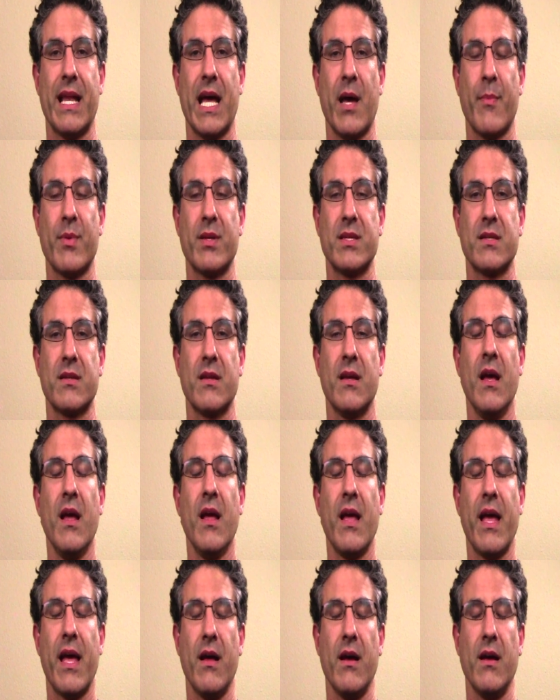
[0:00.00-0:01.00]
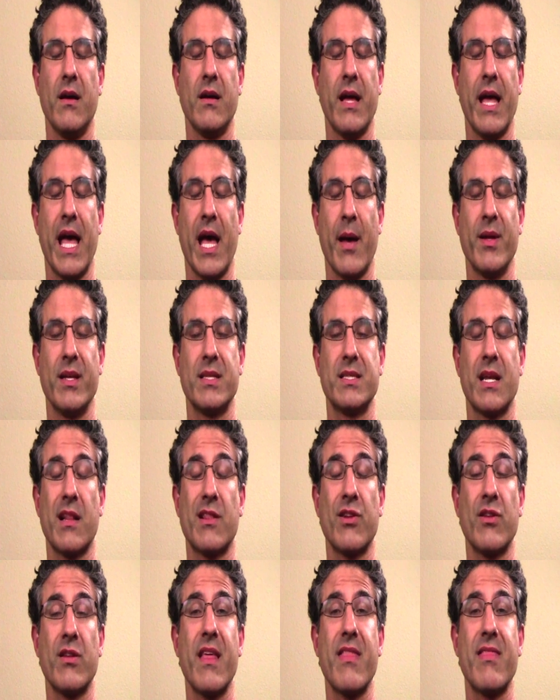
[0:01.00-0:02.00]
habits.
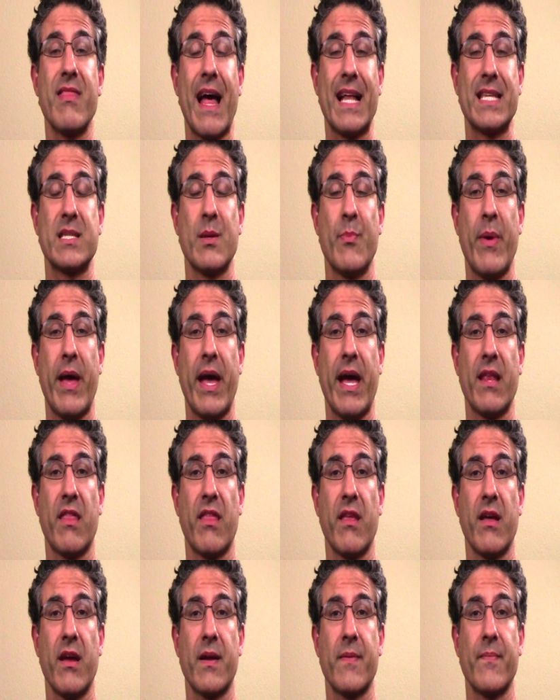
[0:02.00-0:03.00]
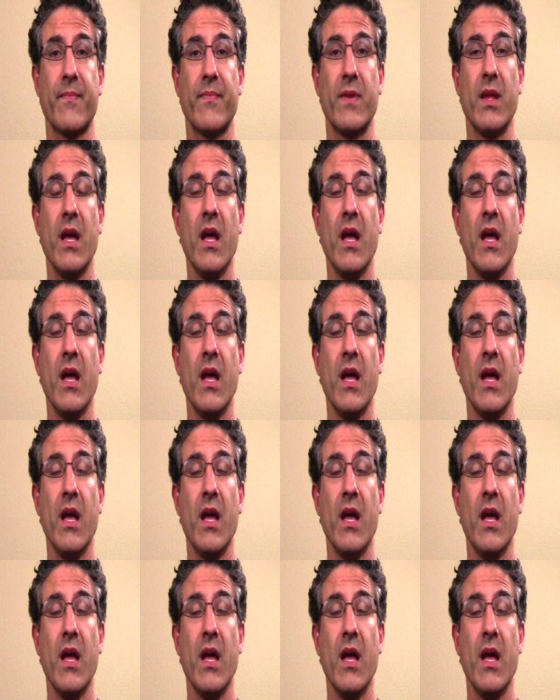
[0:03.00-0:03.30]
And clearly that's a bad thing.